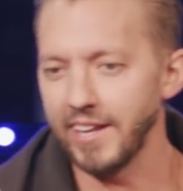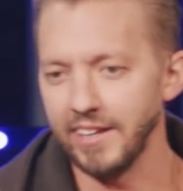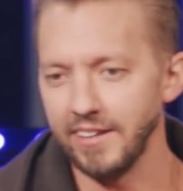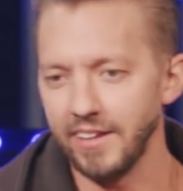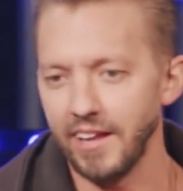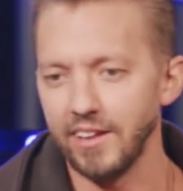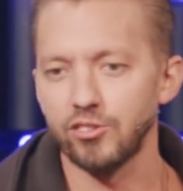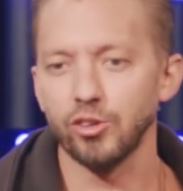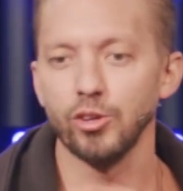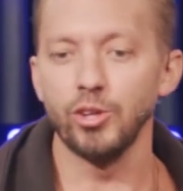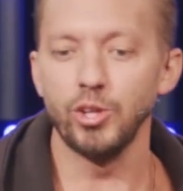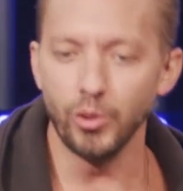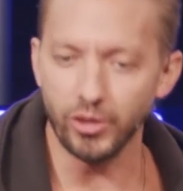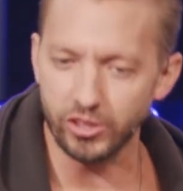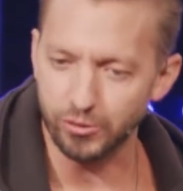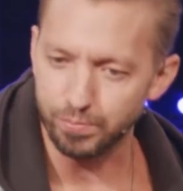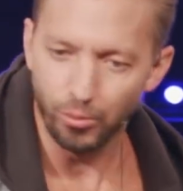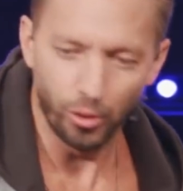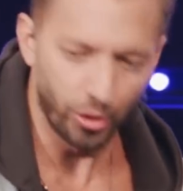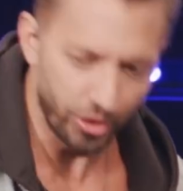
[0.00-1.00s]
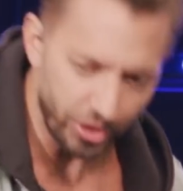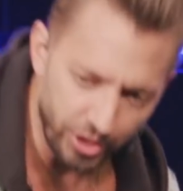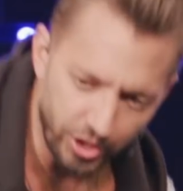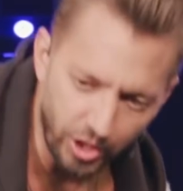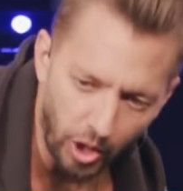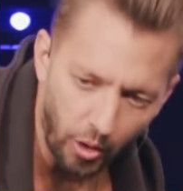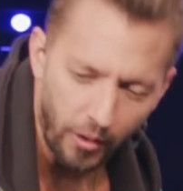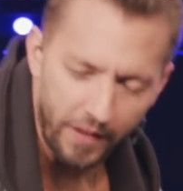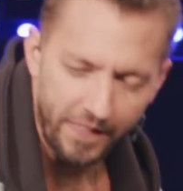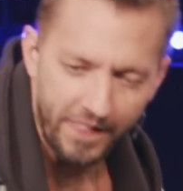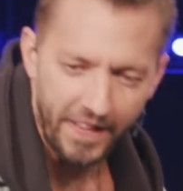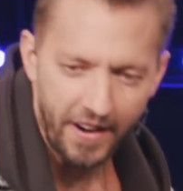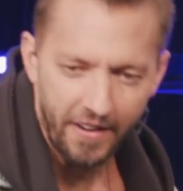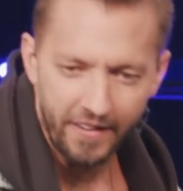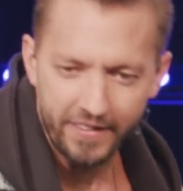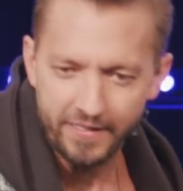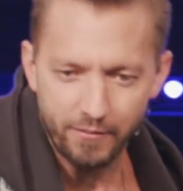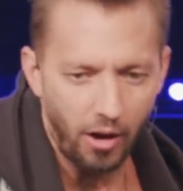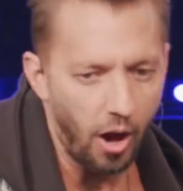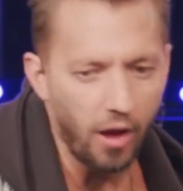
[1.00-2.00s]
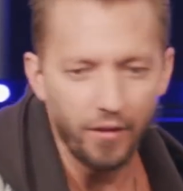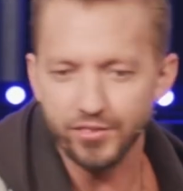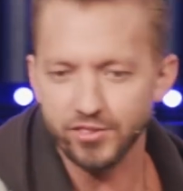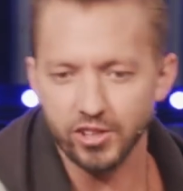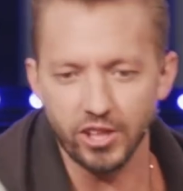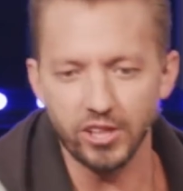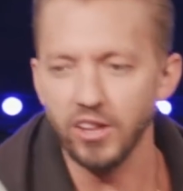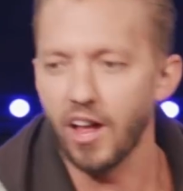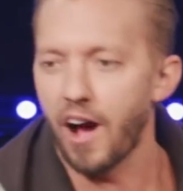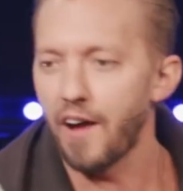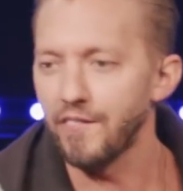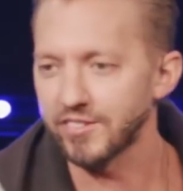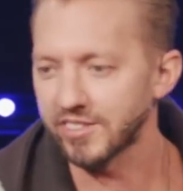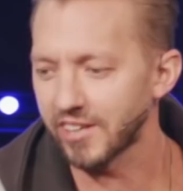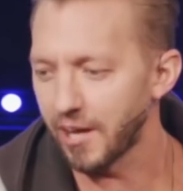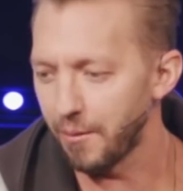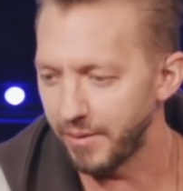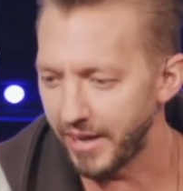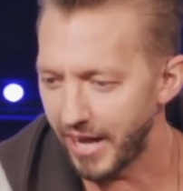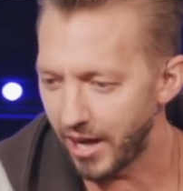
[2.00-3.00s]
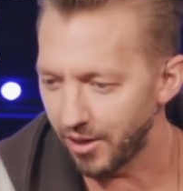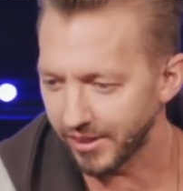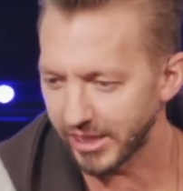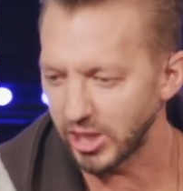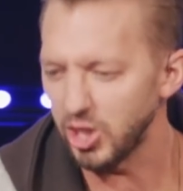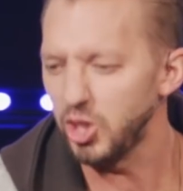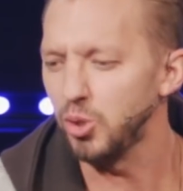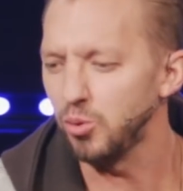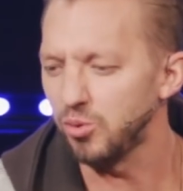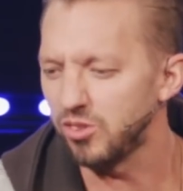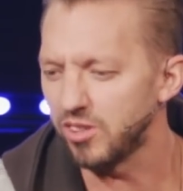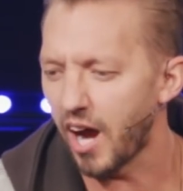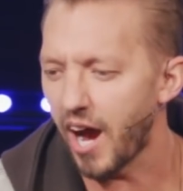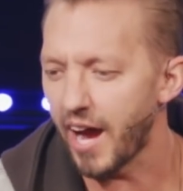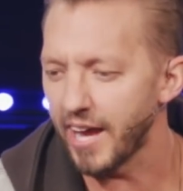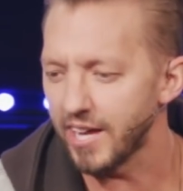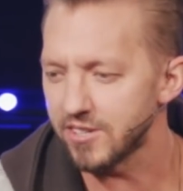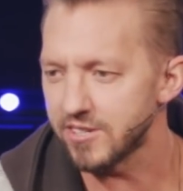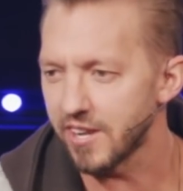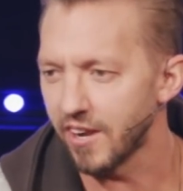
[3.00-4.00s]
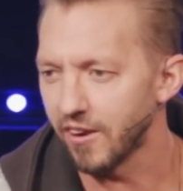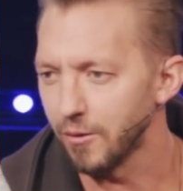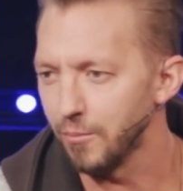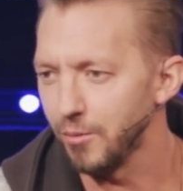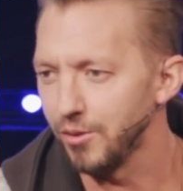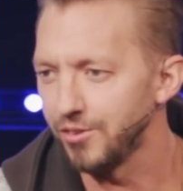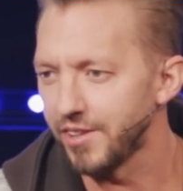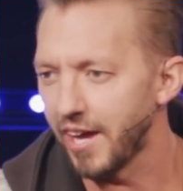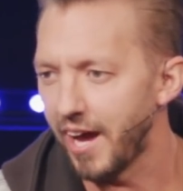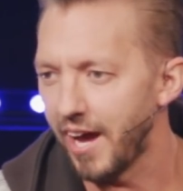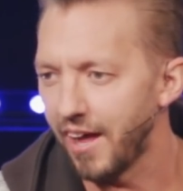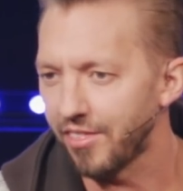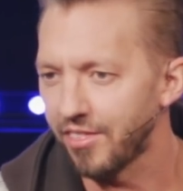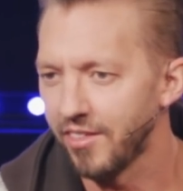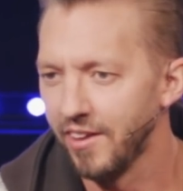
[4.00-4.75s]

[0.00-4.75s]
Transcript: And, and so you explore, you go in there, and all of a sudden lava's coming out. It's like, you die a terrible death.